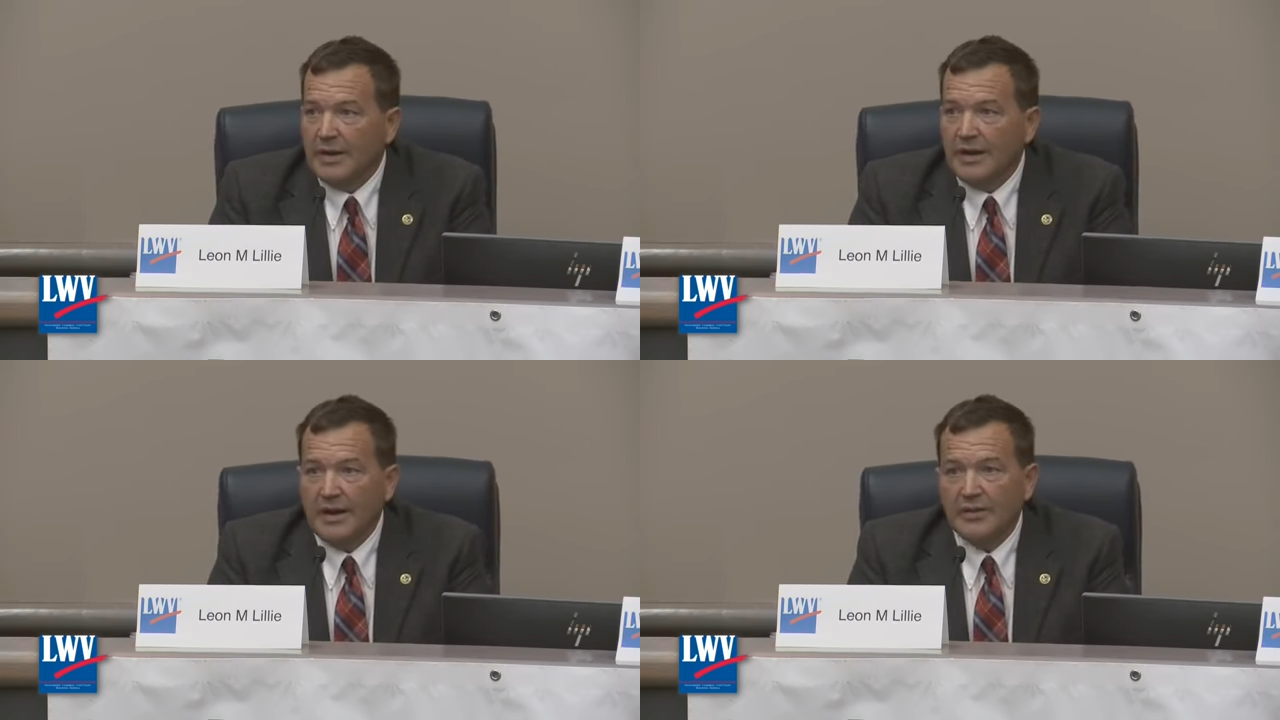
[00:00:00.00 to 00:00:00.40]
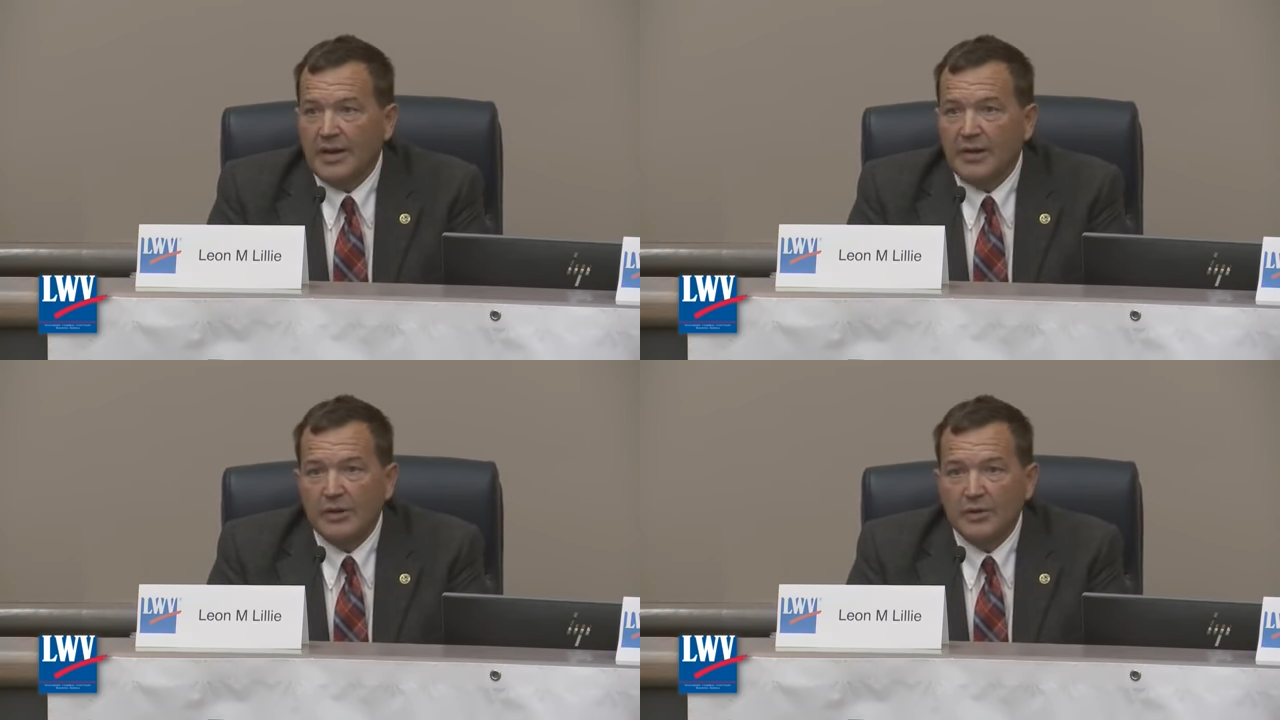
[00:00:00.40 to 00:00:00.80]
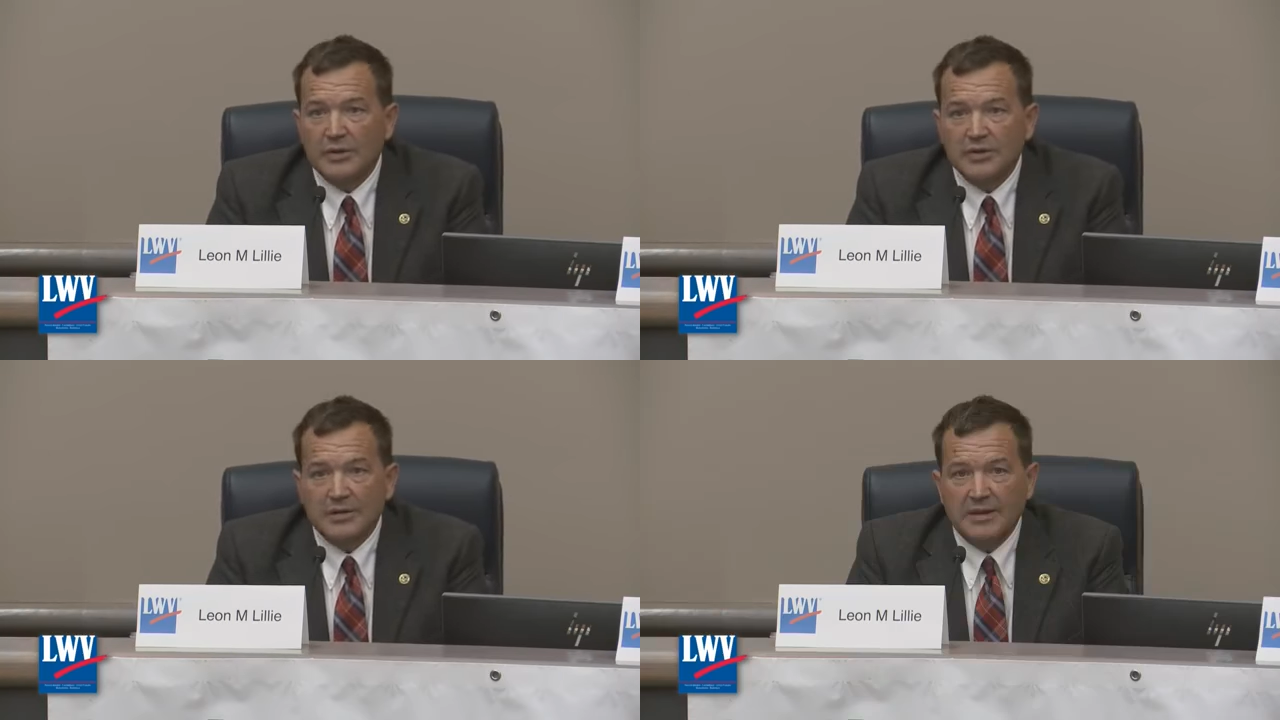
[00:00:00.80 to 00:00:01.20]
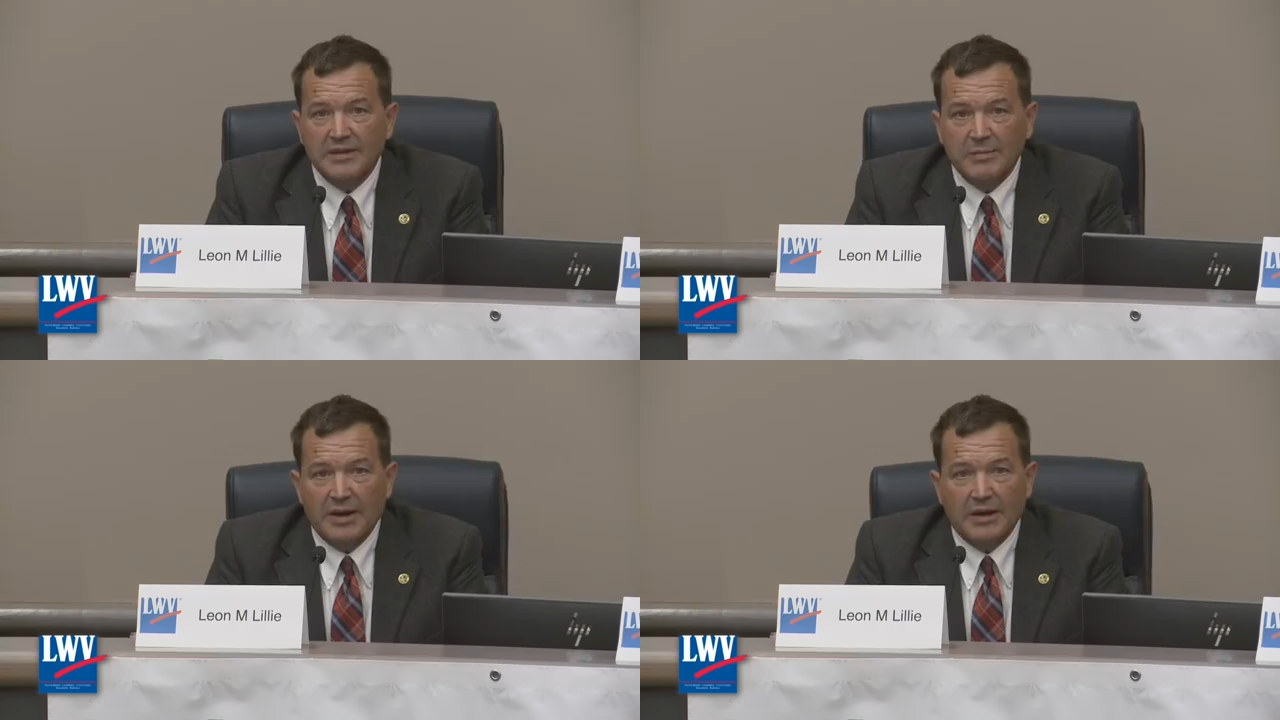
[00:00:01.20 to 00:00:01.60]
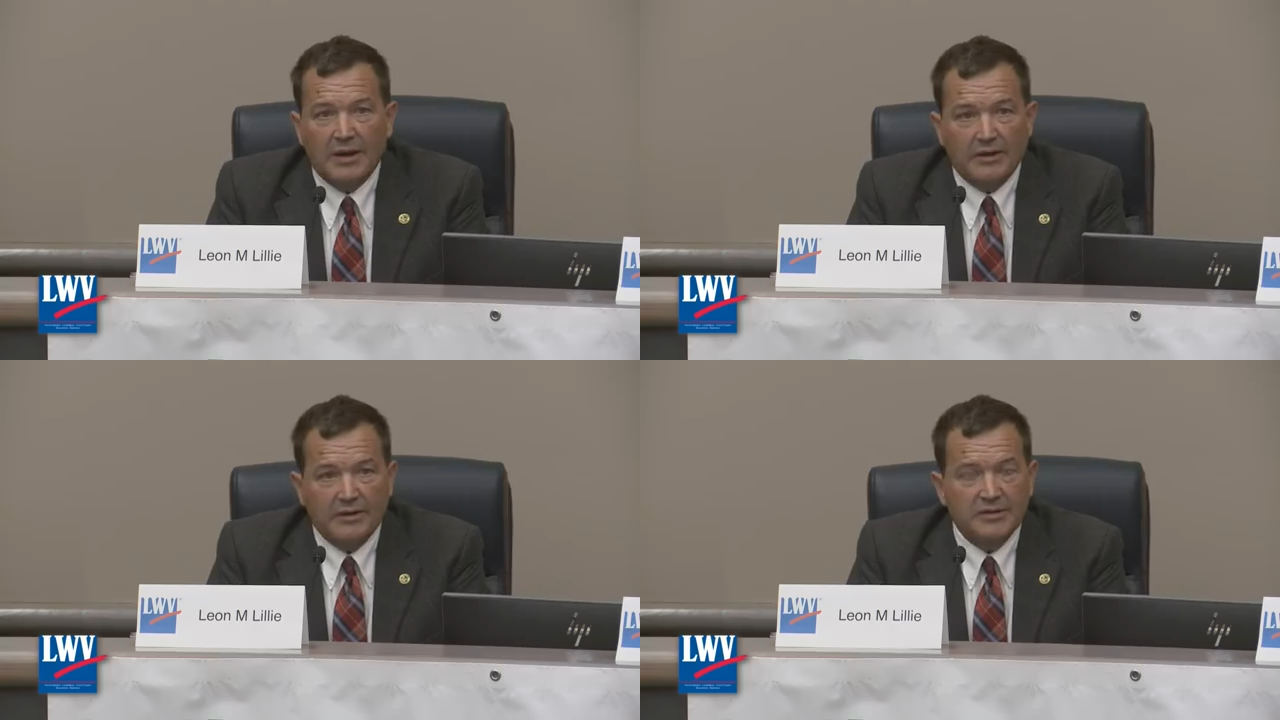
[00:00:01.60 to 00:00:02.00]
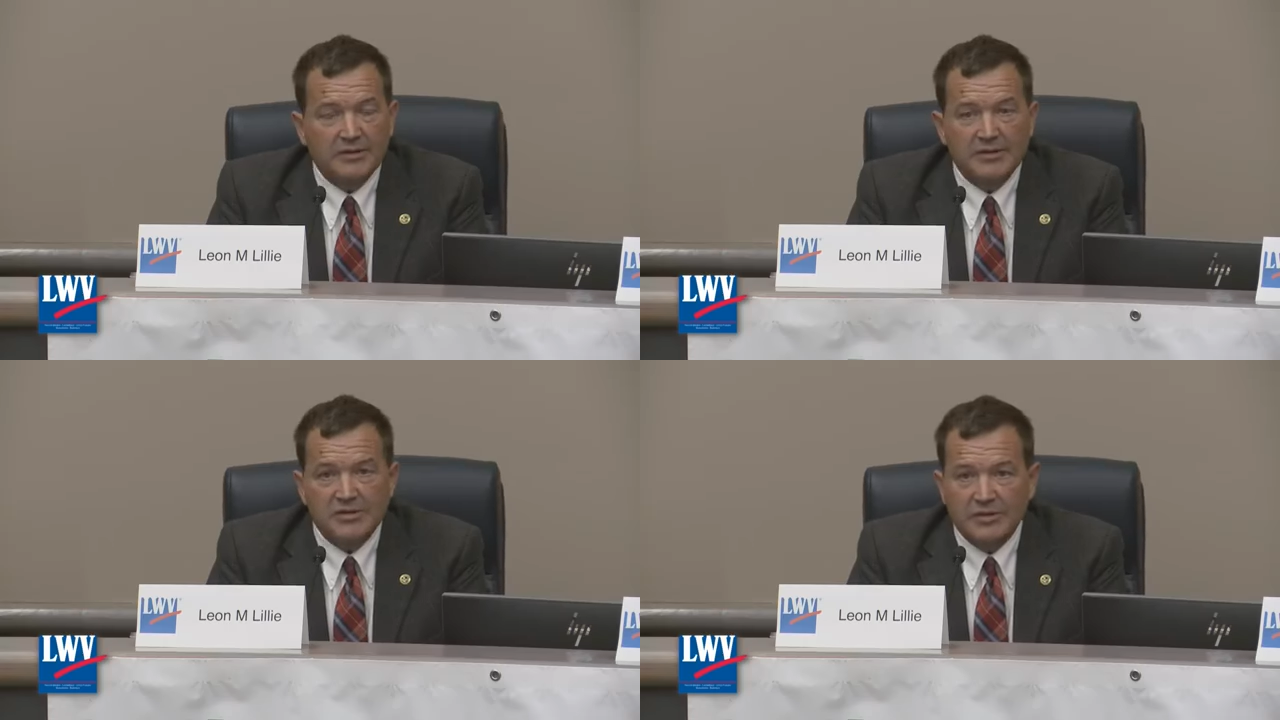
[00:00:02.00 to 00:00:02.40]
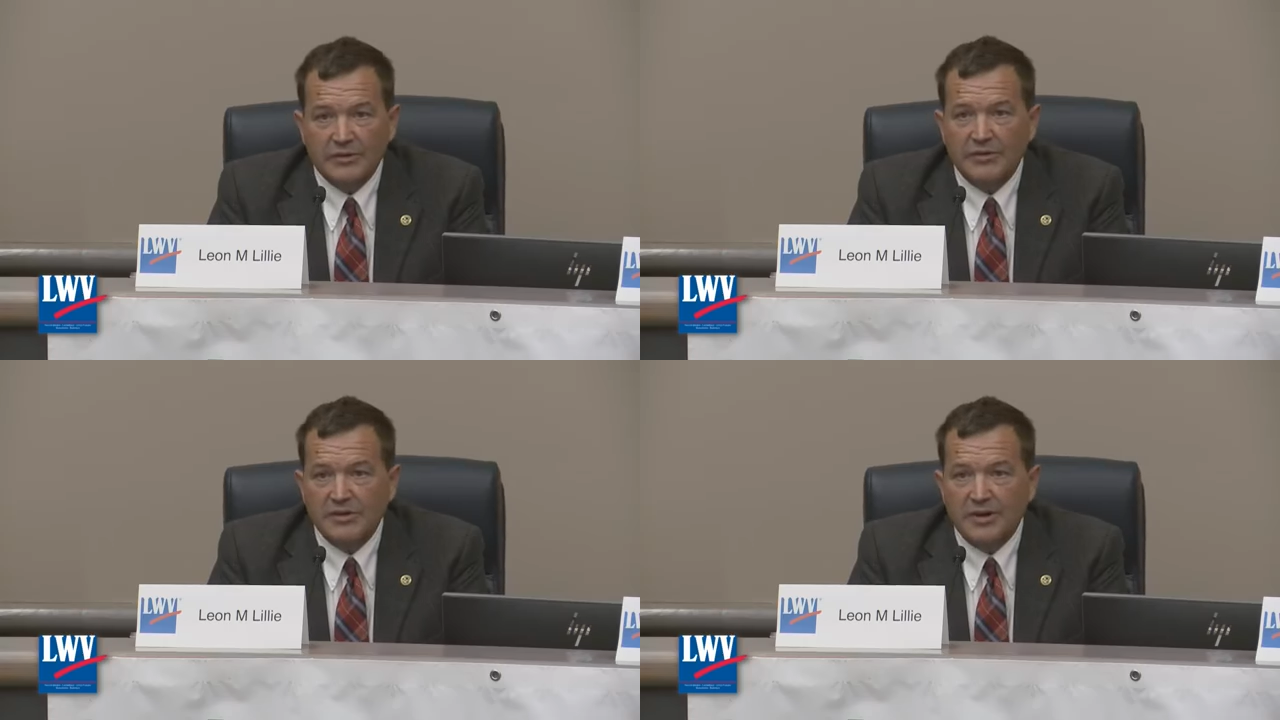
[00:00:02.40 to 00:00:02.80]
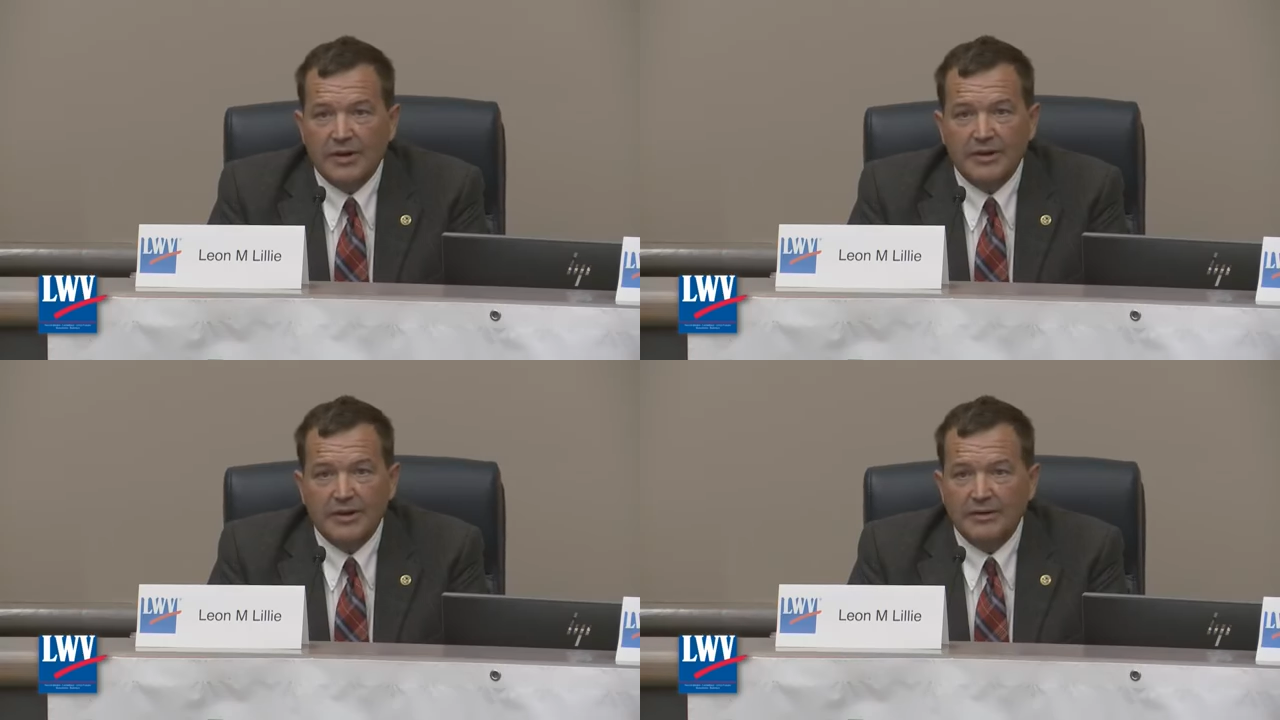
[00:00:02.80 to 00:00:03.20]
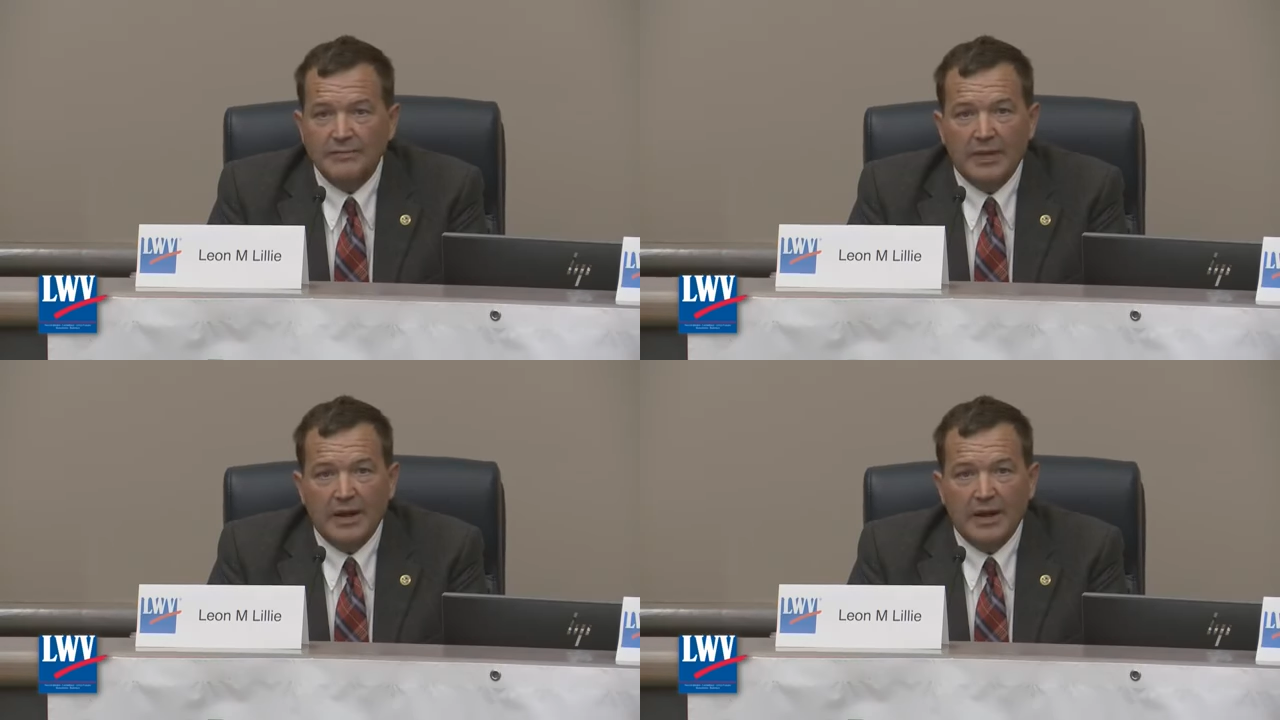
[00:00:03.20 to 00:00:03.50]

Again, thank you. It's been an honor to serve this area.